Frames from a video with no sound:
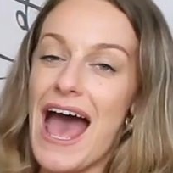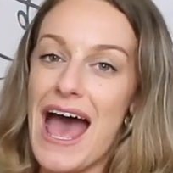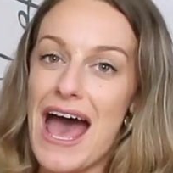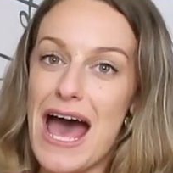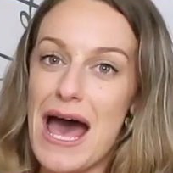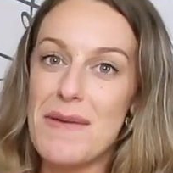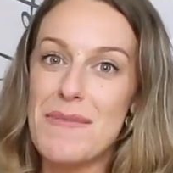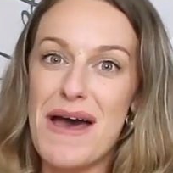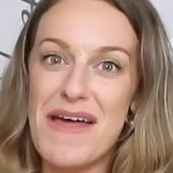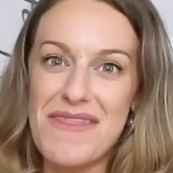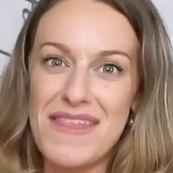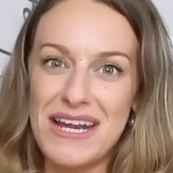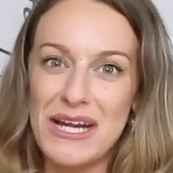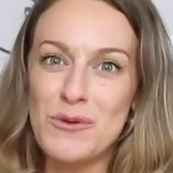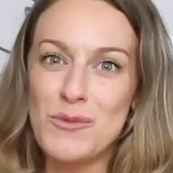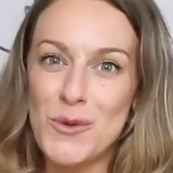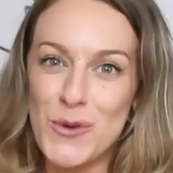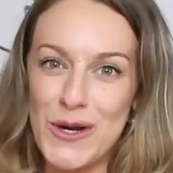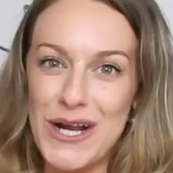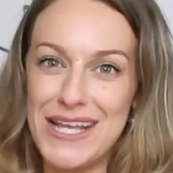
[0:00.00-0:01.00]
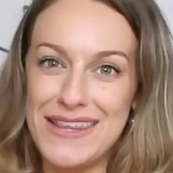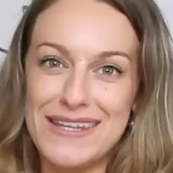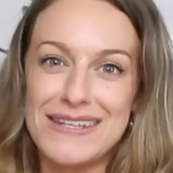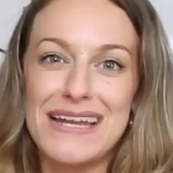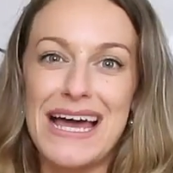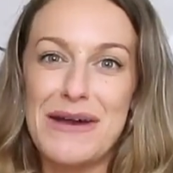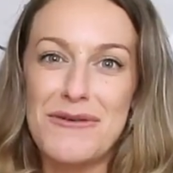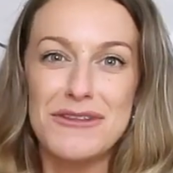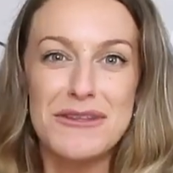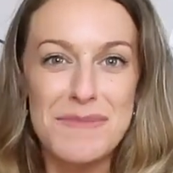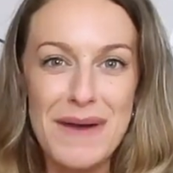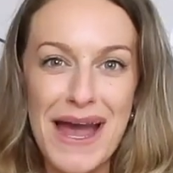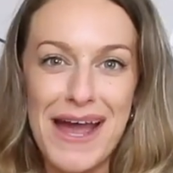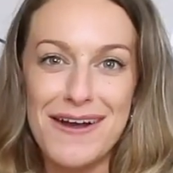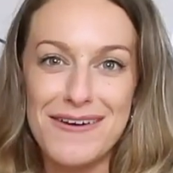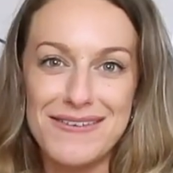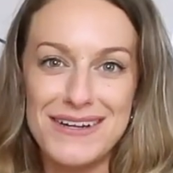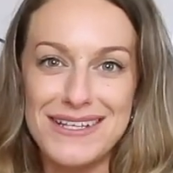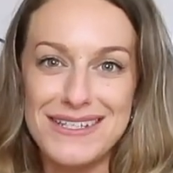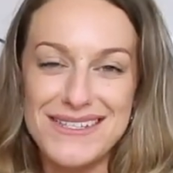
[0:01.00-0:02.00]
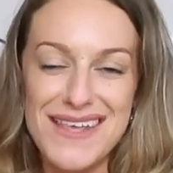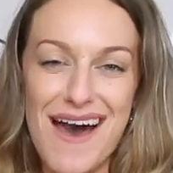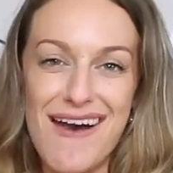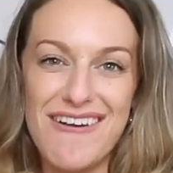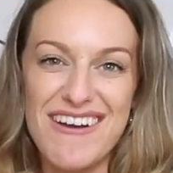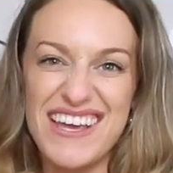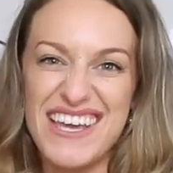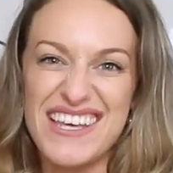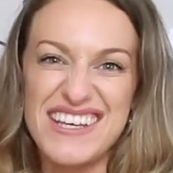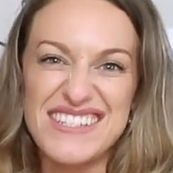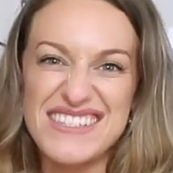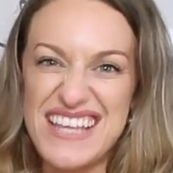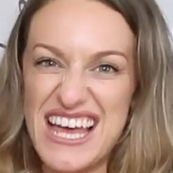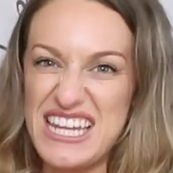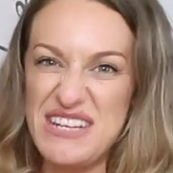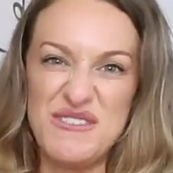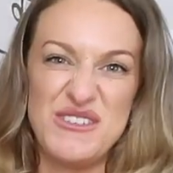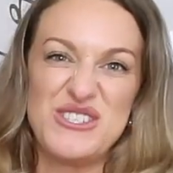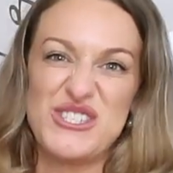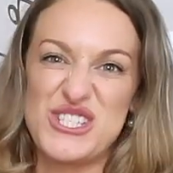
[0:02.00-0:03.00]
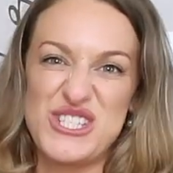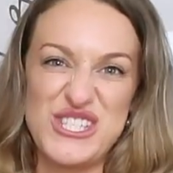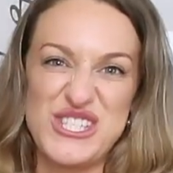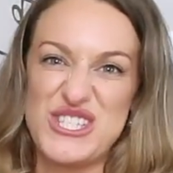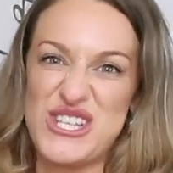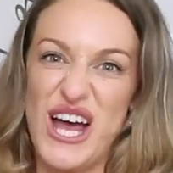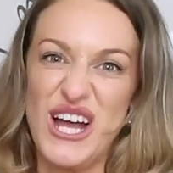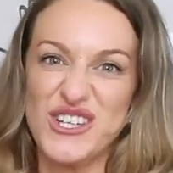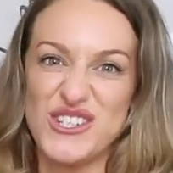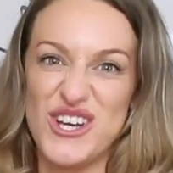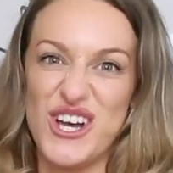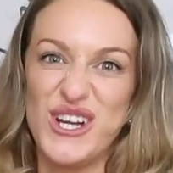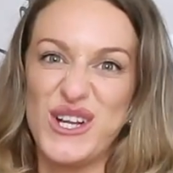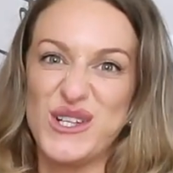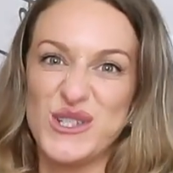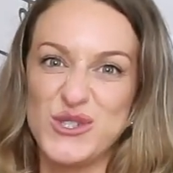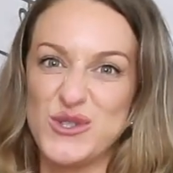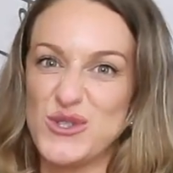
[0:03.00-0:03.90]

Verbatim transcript: um, and then I wore it in the night with a pair of little Zara heels, and it was just such a little